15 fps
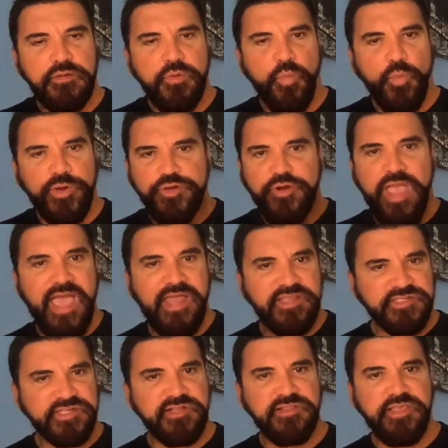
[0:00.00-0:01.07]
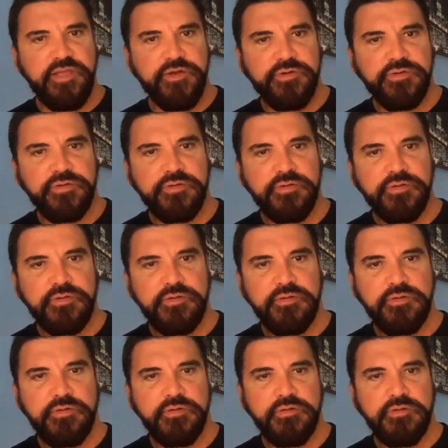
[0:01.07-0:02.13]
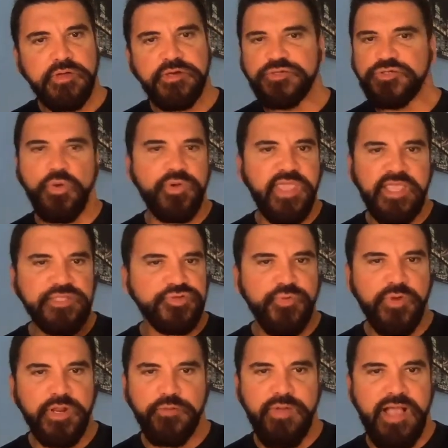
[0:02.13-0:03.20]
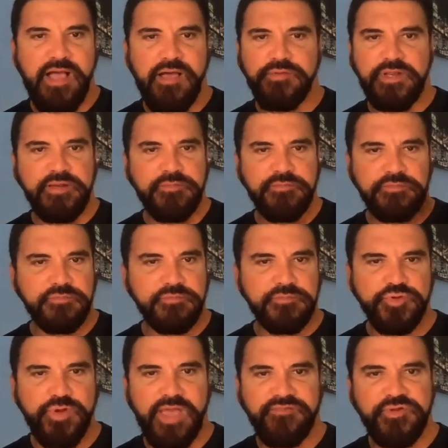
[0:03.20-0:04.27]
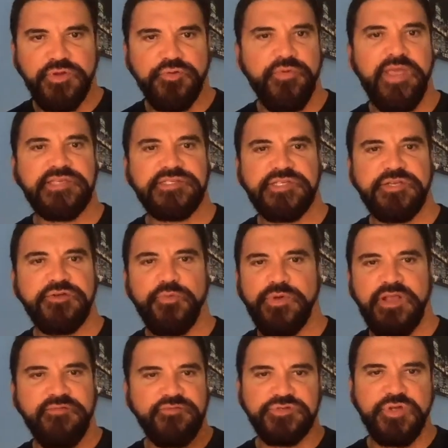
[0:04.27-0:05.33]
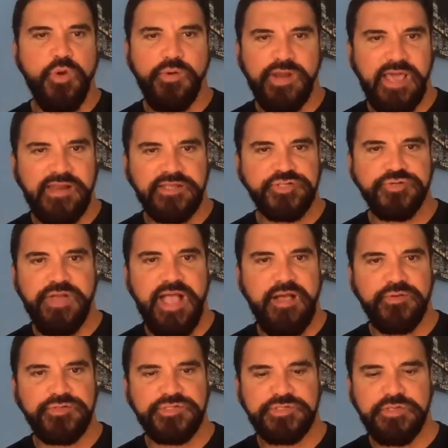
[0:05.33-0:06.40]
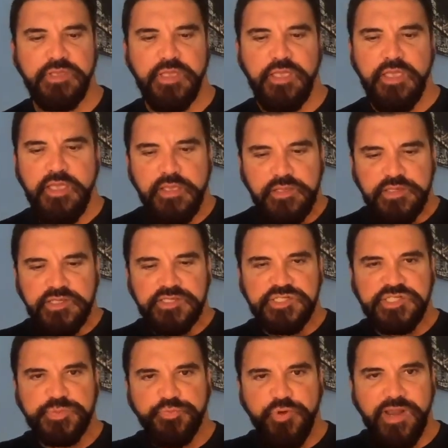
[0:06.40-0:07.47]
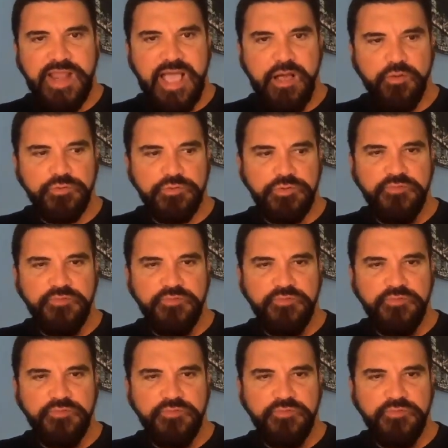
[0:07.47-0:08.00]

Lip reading: when your head is clear and there's no kids running around and driving you crazy or whatever's going on at your house, spread out.